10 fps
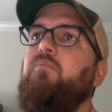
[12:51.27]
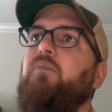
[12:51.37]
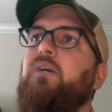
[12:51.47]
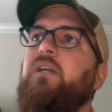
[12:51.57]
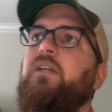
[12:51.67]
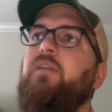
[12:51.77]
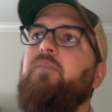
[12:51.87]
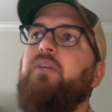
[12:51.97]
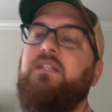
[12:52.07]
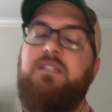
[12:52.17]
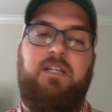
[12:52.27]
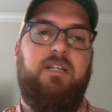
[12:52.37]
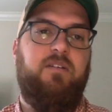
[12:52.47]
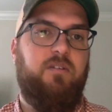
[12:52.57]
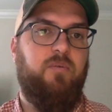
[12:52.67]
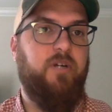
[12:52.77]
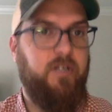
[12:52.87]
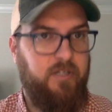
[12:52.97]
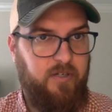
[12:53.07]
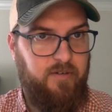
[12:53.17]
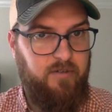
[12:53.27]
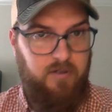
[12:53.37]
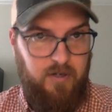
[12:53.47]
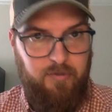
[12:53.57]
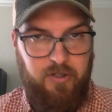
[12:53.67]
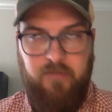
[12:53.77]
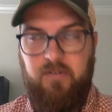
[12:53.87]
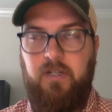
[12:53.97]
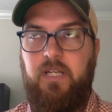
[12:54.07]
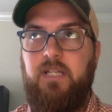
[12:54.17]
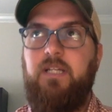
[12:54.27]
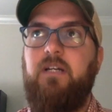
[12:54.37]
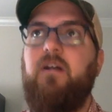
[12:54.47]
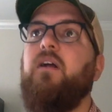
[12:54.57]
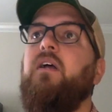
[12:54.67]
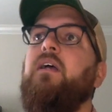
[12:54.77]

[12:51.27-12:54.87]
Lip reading: But the biggest thing that we're going to cover, or I'm going to cover again here,